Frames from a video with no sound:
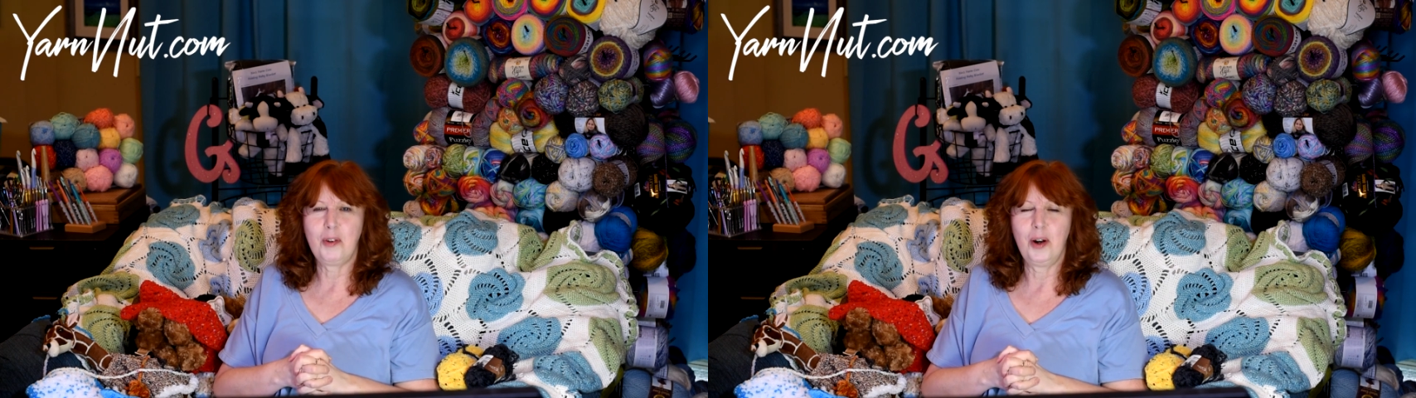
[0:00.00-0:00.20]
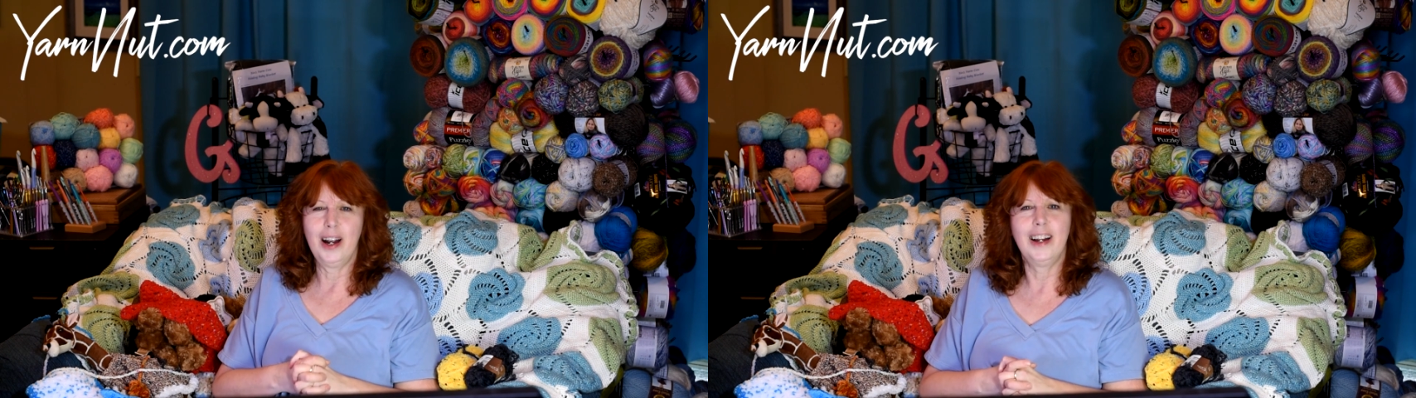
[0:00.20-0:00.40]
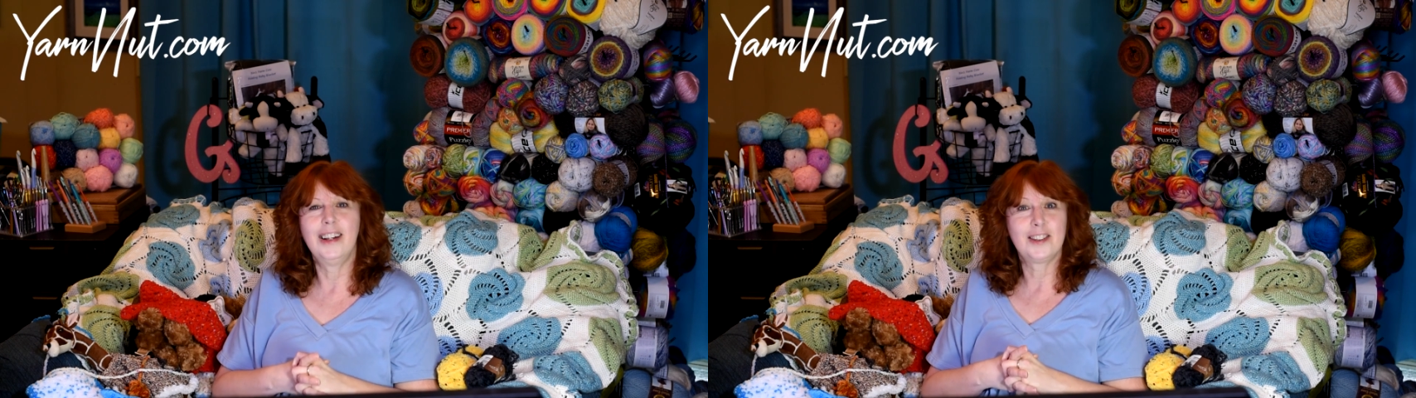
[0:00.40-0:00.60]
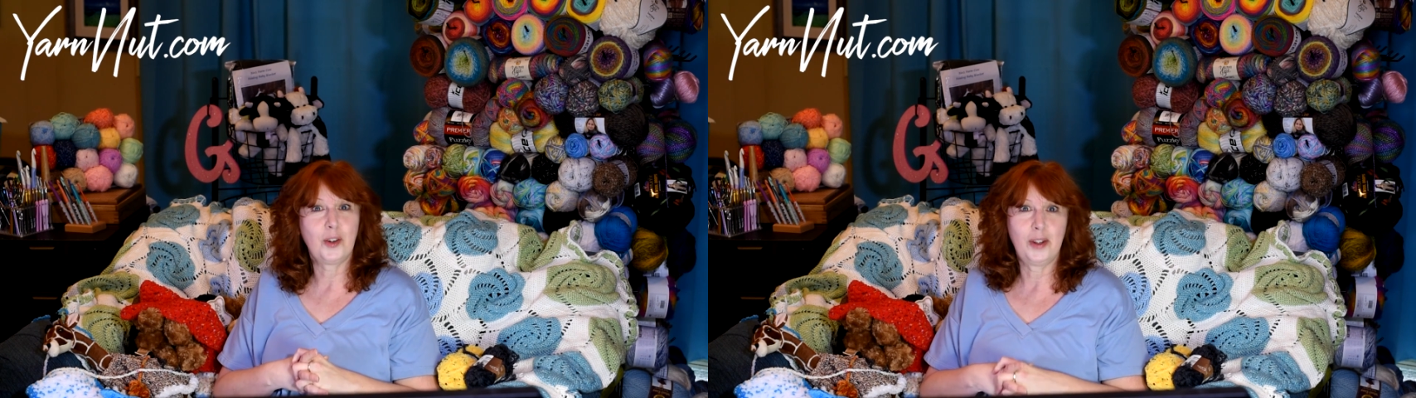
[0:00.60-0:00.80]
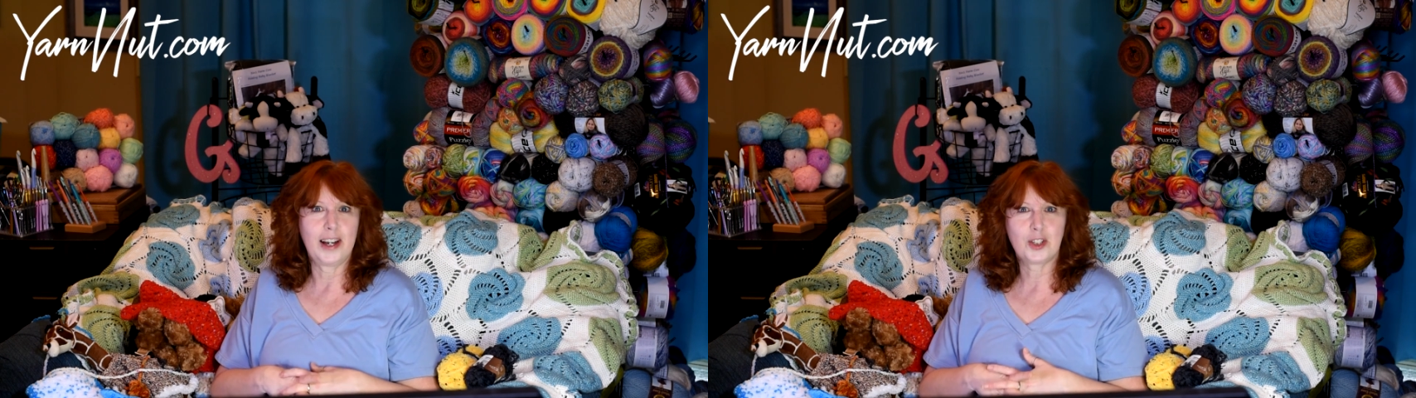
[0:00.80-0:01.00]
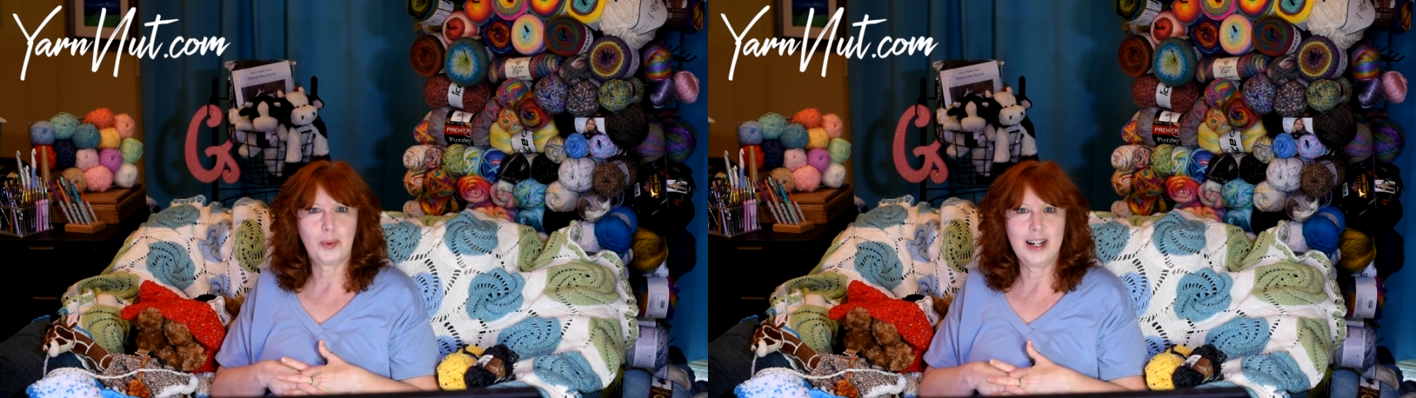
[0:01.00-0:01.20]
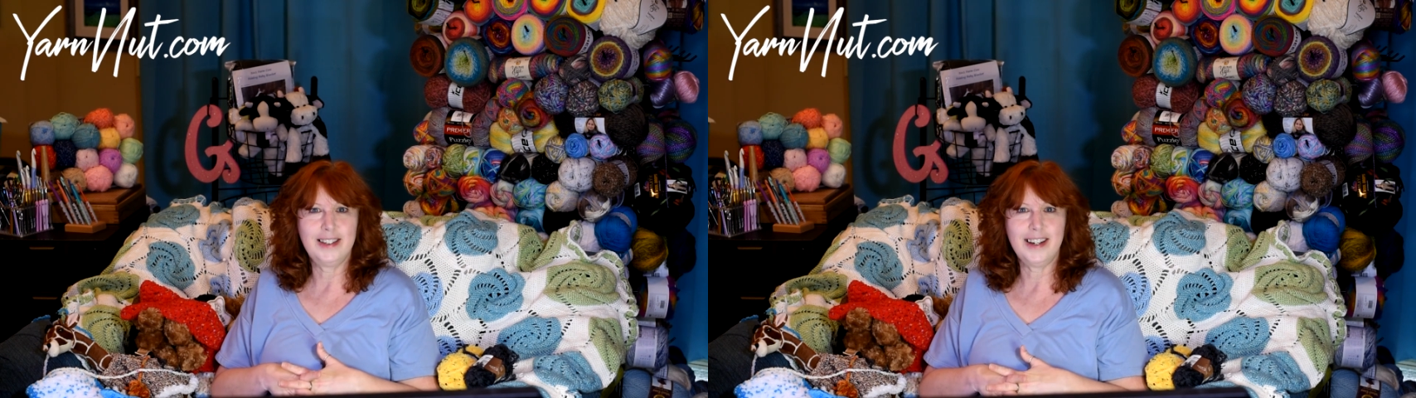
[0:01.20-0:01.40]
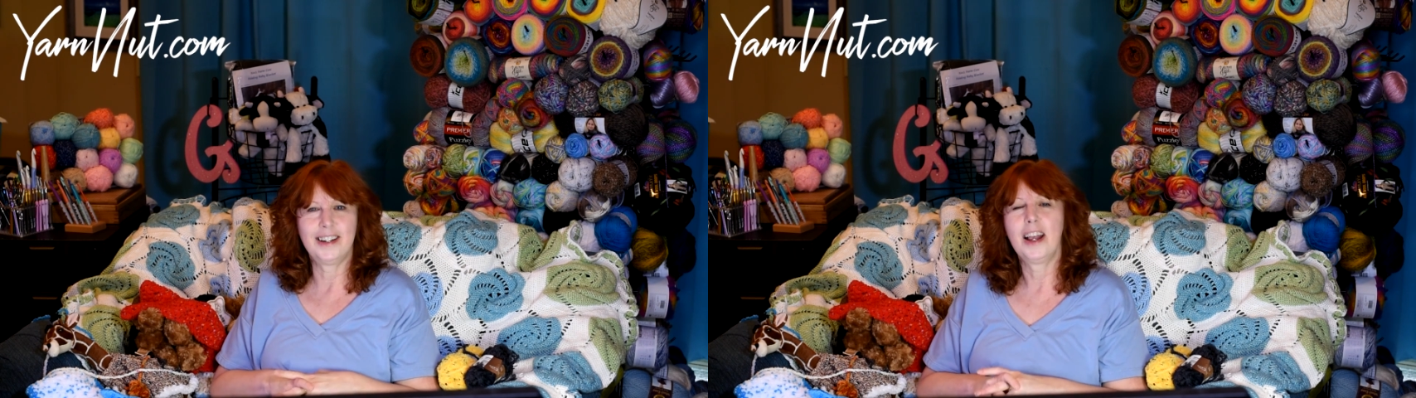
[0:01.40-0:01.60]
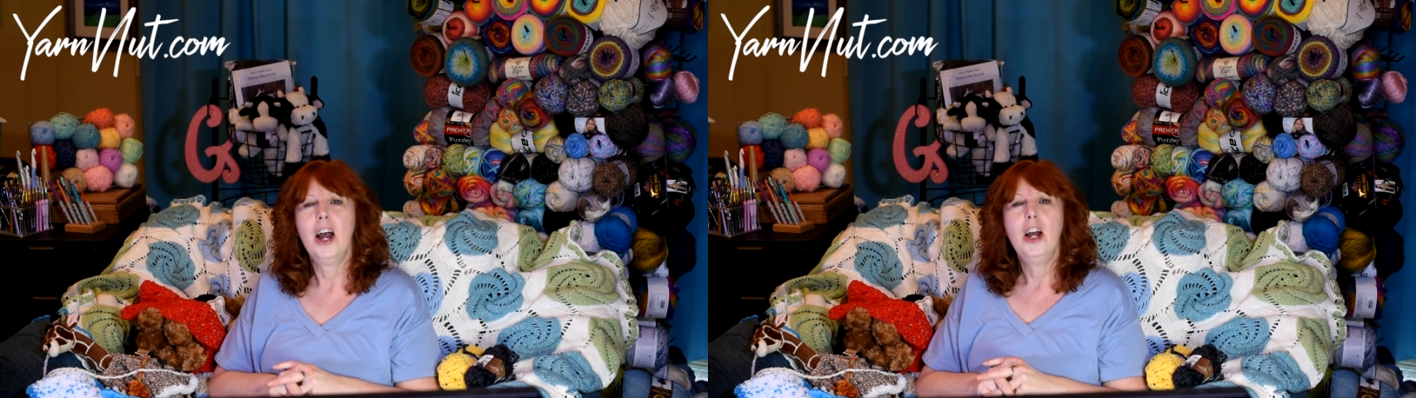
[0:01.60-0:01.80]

for it, and so that's what I did.